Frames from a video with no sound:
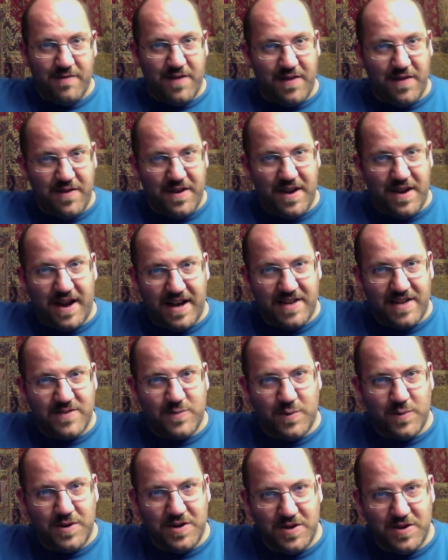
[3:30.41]
then the
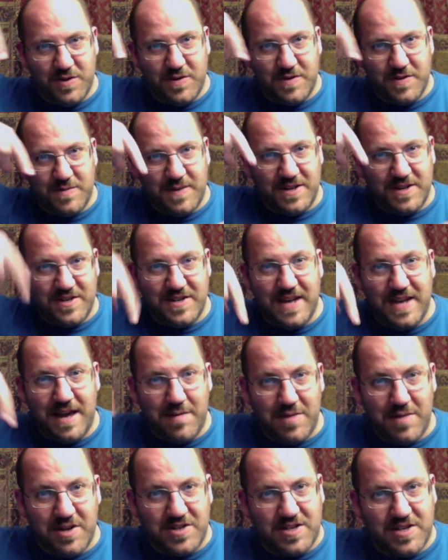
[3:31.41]
knights wouldn't do as much
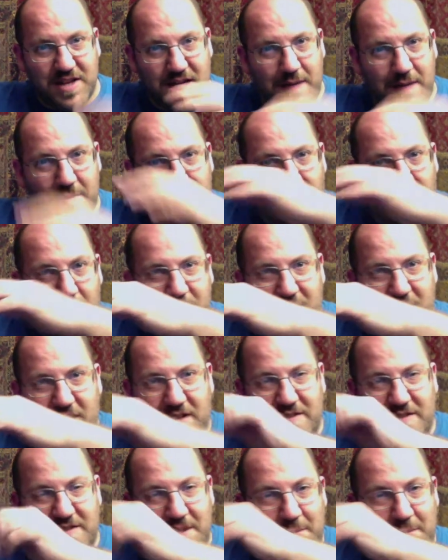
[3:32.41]
damage climbing up the hill,